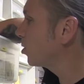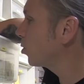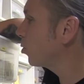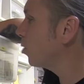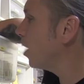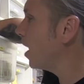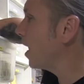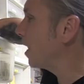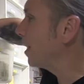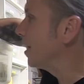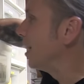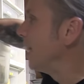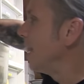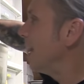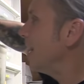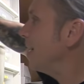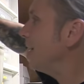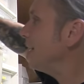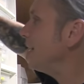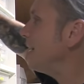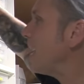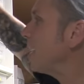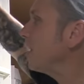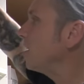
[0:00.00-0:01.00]
trait. And
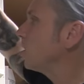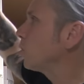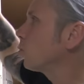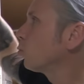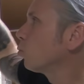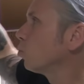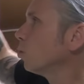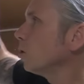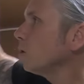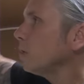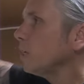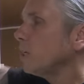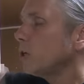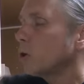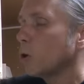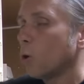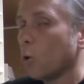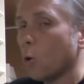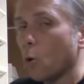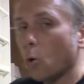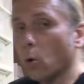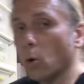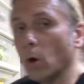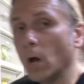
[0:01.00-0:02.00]
again, it's really
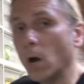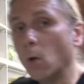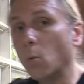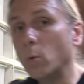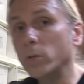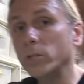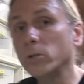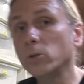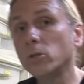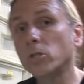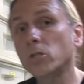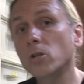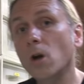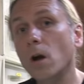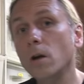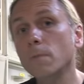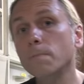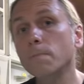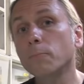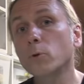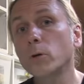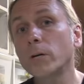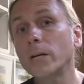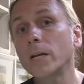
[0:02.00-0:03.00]
cool when you start
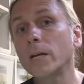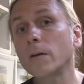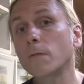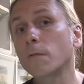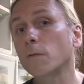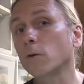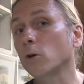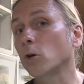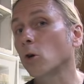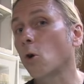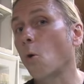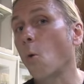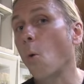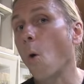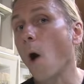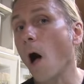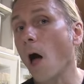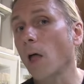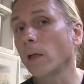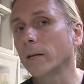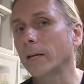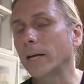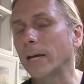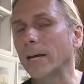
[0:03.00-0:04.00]
breeding for
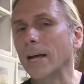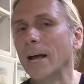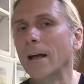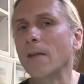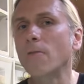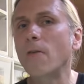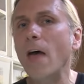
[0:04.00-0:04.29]
quality.